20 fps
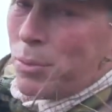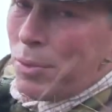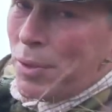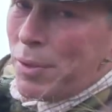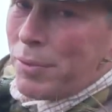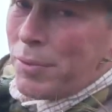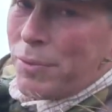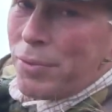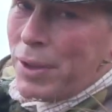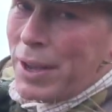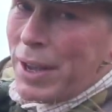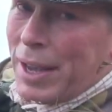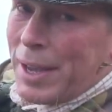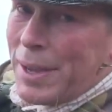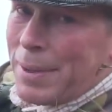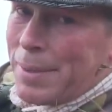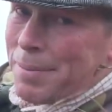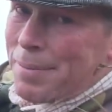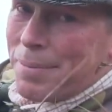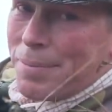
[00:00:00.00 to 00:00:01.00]

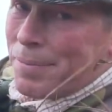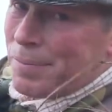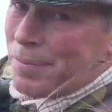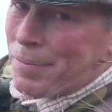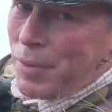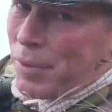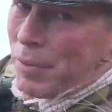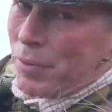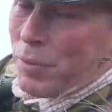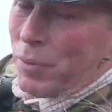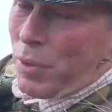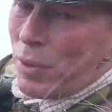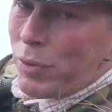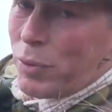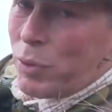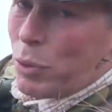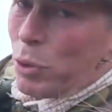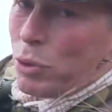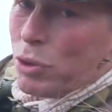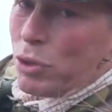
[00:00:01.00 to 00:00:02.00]

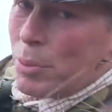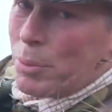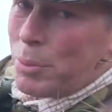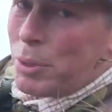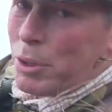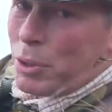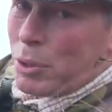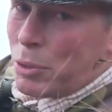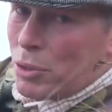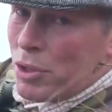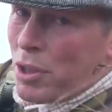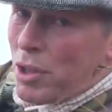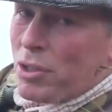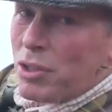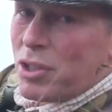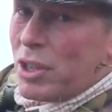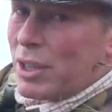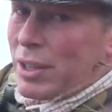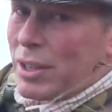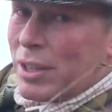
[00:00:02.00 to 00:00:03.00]
they've crossed the burn onto the
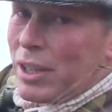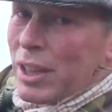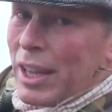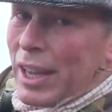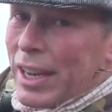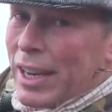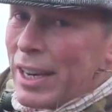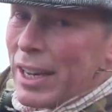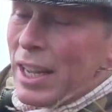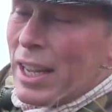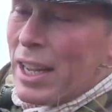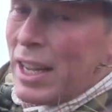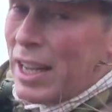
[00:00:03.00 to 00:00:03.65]
other side of the glen